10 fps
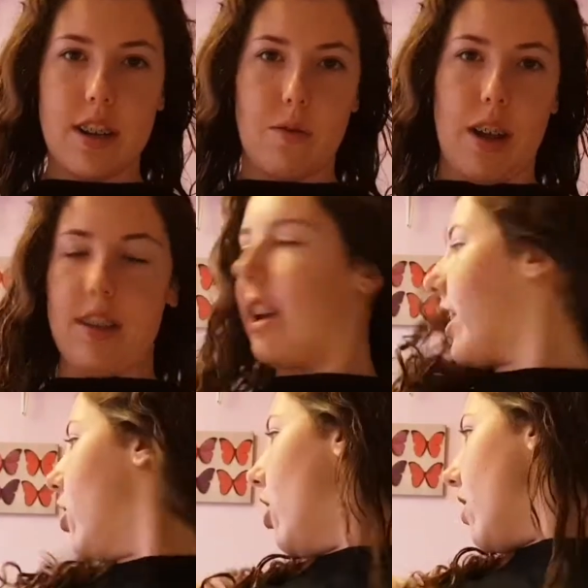well,
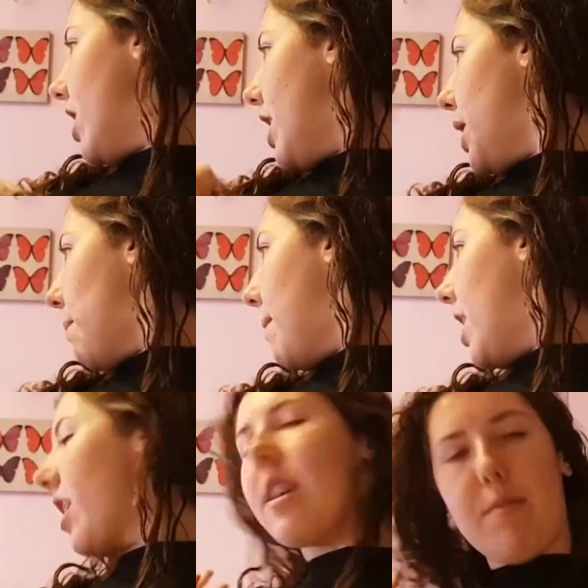it's not a land
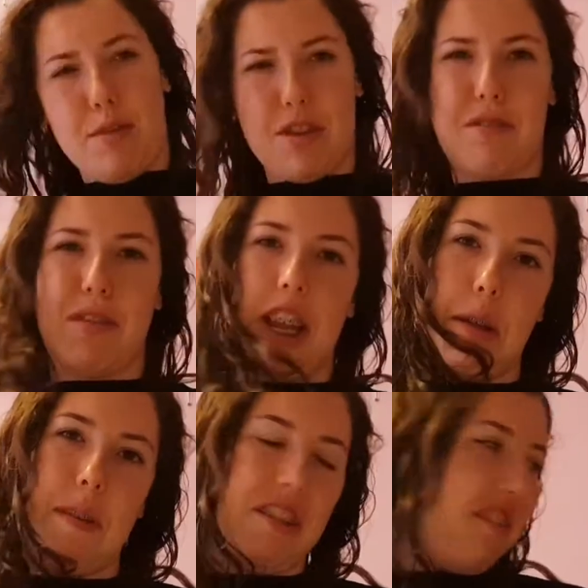back. I'm just in the
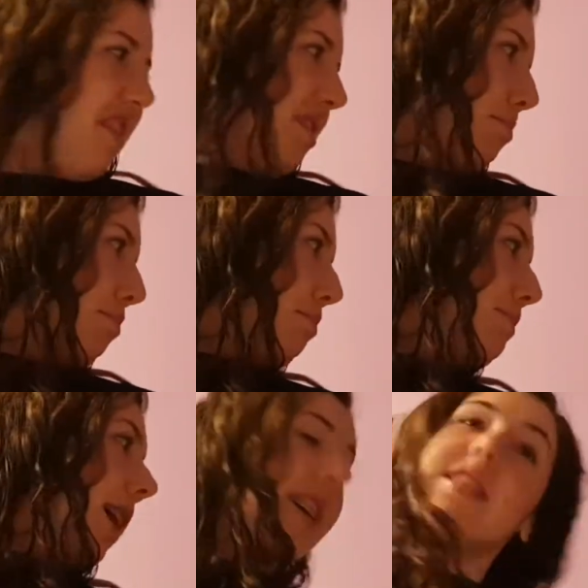middle of a
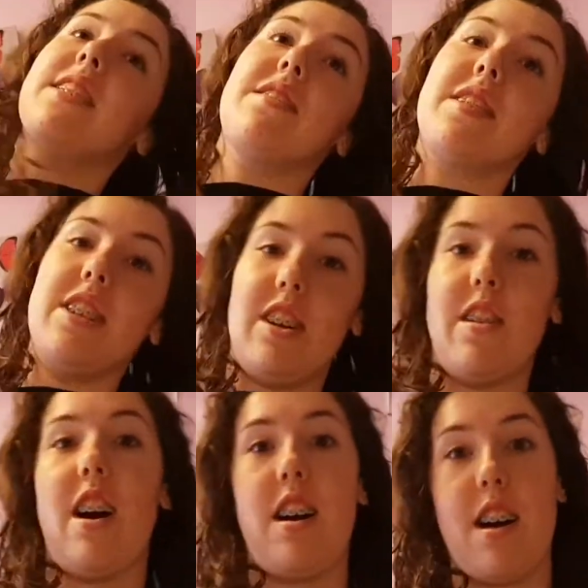massive clear
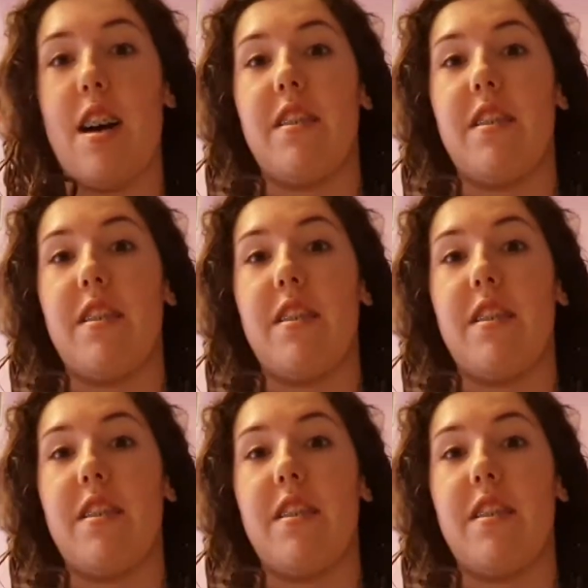out. I